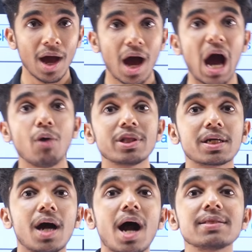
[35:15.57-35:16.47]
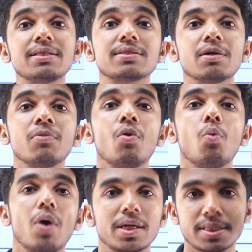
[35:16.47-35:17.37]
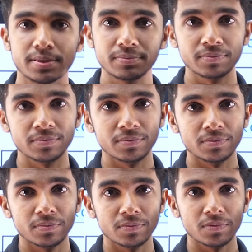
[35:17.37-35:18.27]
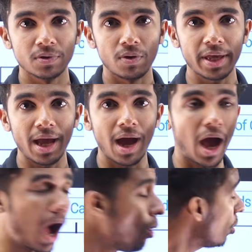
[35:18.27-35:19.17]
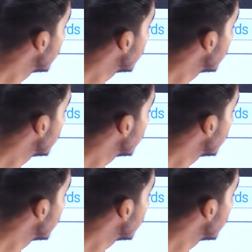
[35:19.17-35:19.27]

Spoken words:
How the card system works. Okay. How